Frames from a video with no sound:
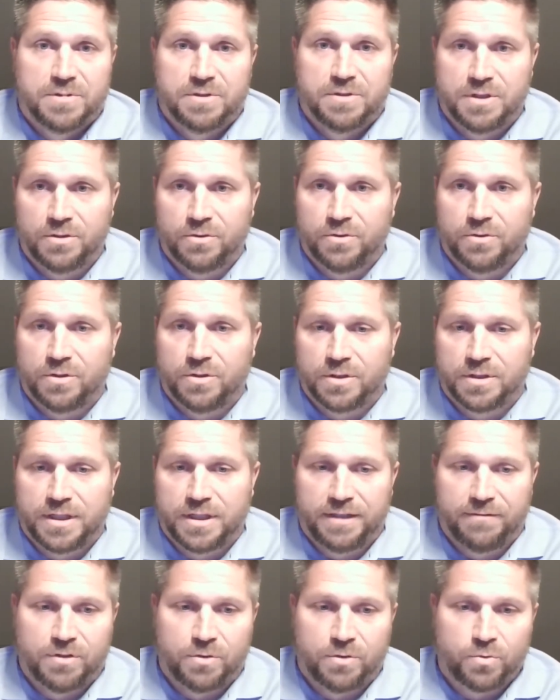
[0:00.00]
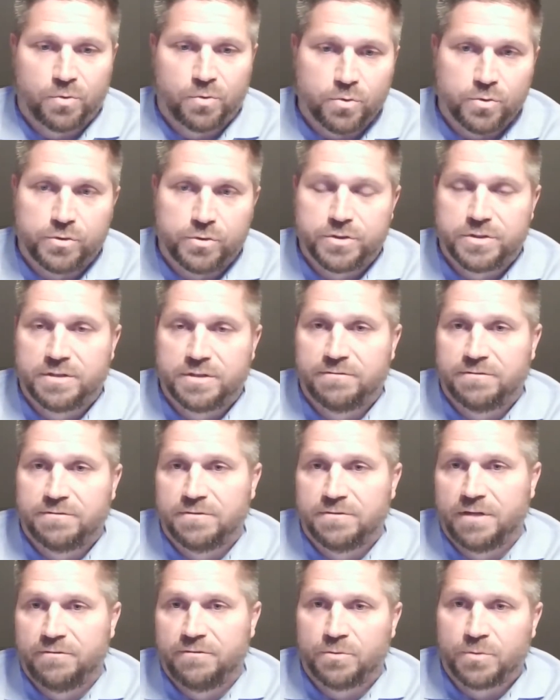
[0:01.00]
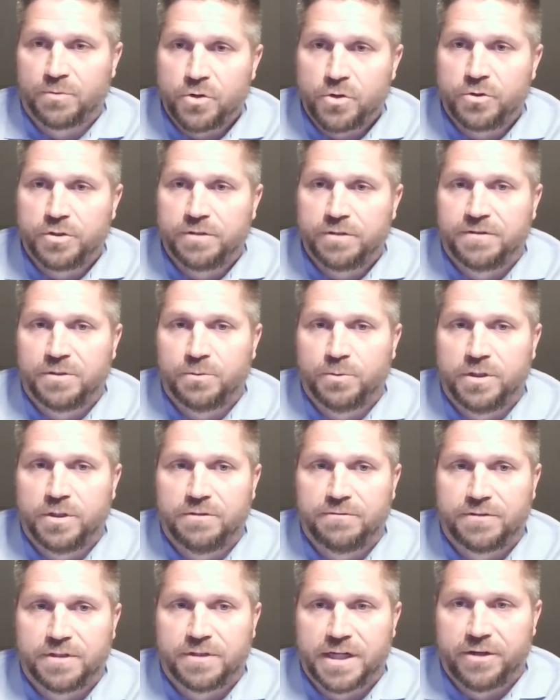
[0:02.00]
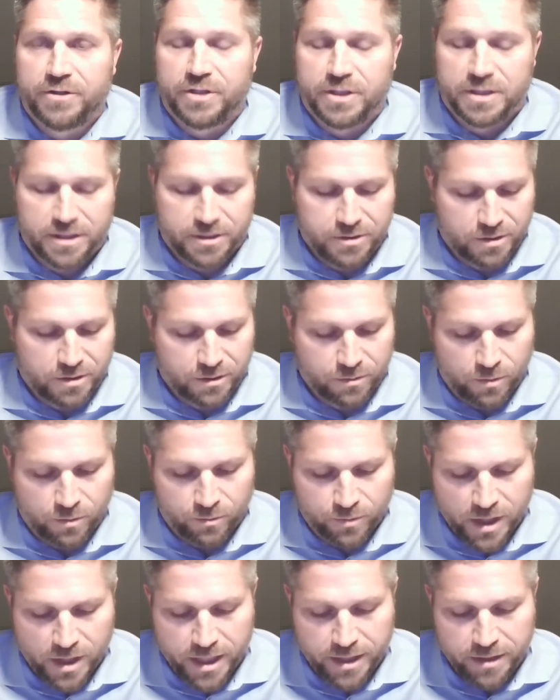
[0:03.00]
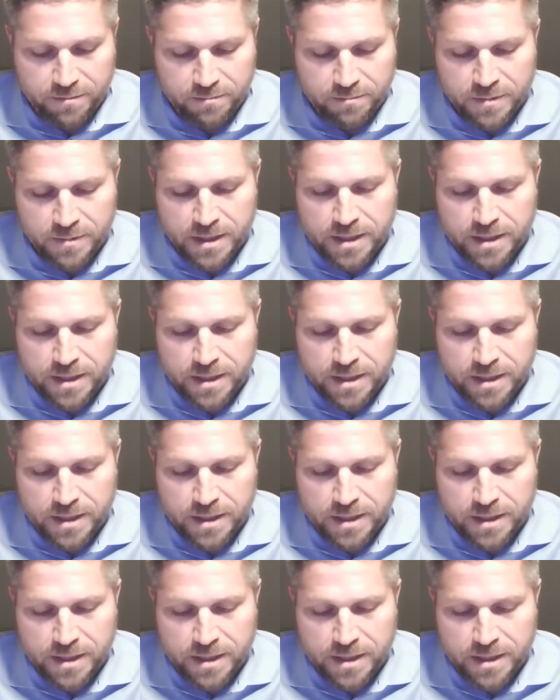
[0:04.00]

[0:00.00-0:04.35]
the kind of the rules of the road, if you will, for how the district will run.